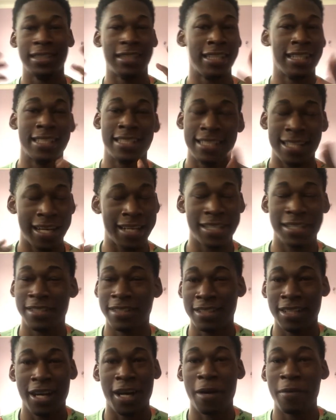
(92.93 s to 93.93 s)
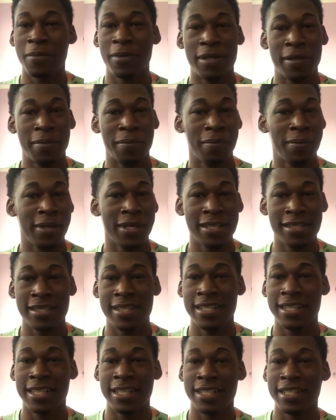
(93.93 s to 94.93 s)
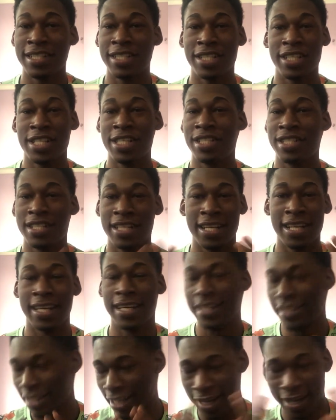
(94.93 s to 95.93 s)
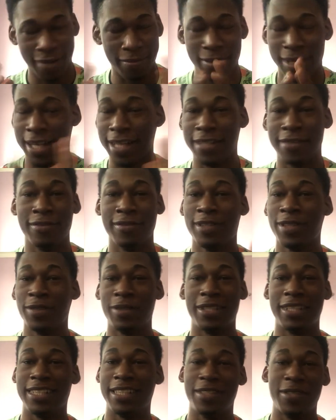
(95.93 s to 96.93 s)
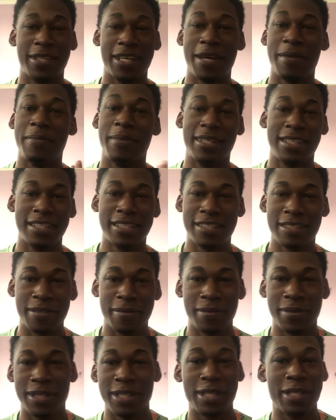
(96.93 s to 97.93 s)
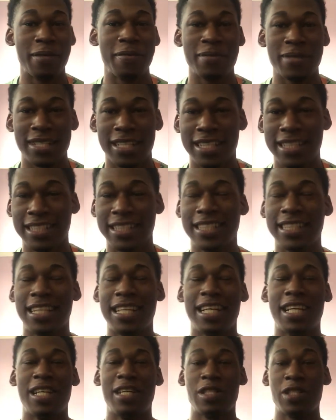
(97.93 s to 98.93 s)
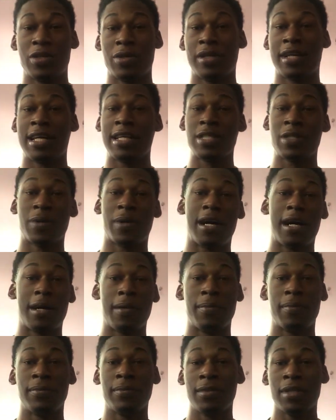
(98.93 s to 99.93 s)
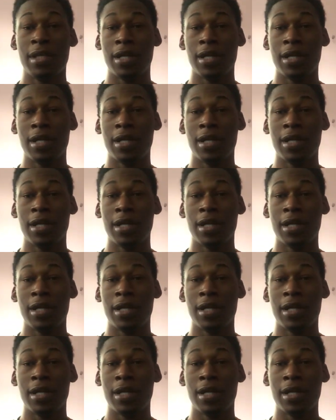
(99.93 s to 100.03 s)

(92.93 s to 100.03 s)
It's like they just copied and pasted it and changed the date. I'm not even joking. You can't make this up, you know what I'm saying? So that's what happened.